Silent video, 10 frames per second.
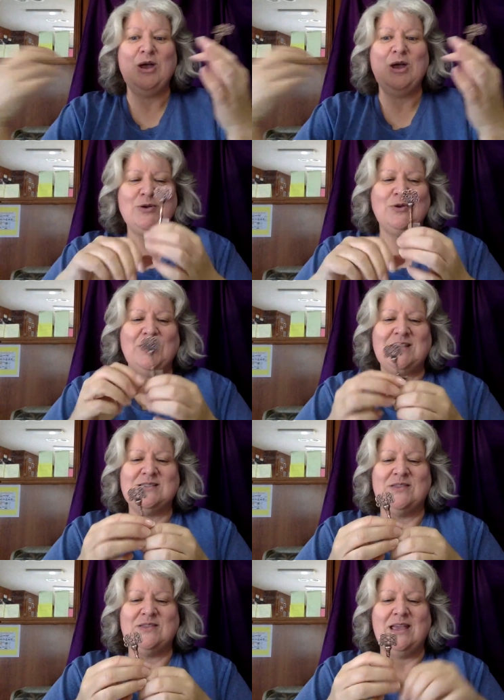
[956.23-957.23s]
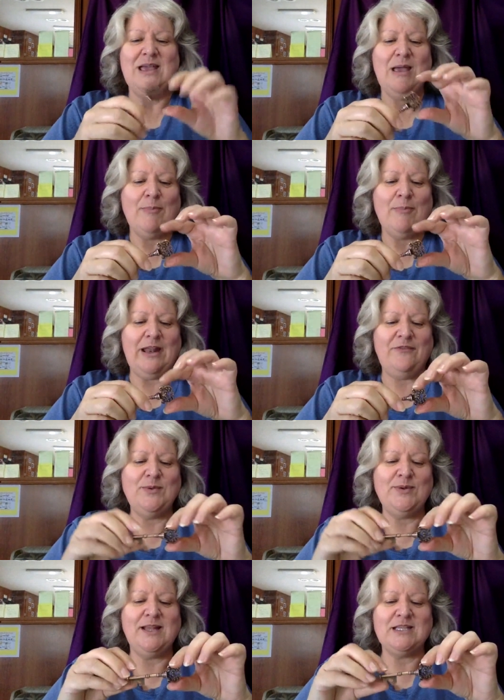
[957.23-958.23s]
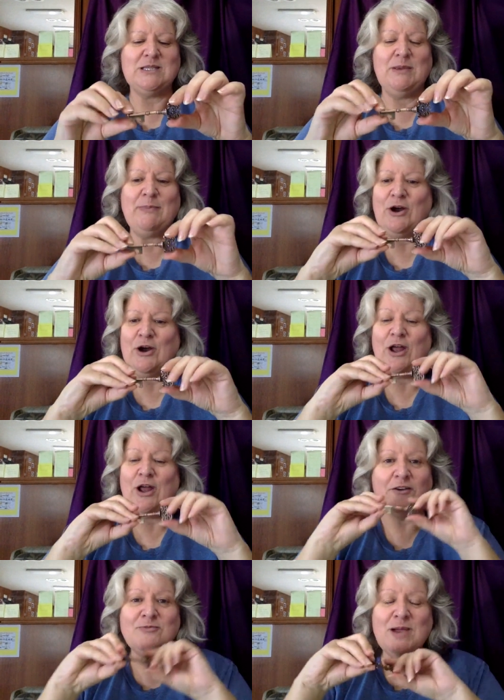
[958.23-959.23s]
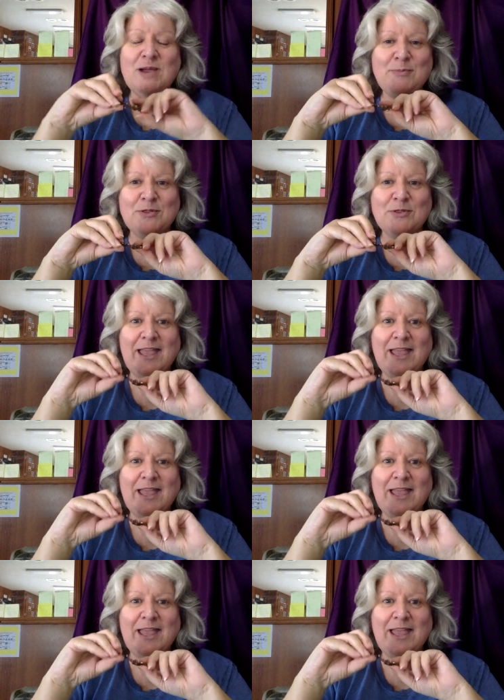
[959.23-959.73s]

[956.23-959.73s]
put your things on there. But if you would like to be part of my birthday